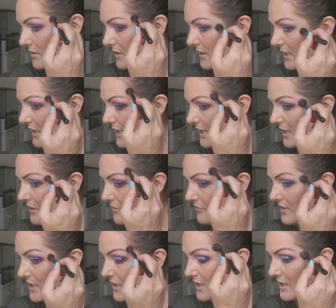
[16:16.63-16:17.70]
I
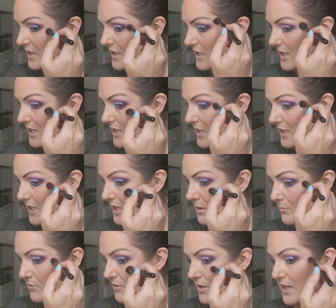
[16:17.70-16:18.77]
have
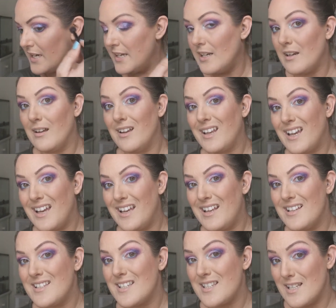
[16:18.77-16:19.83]
a brain like
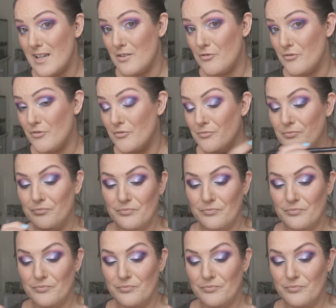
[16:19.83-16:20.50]
a sieve,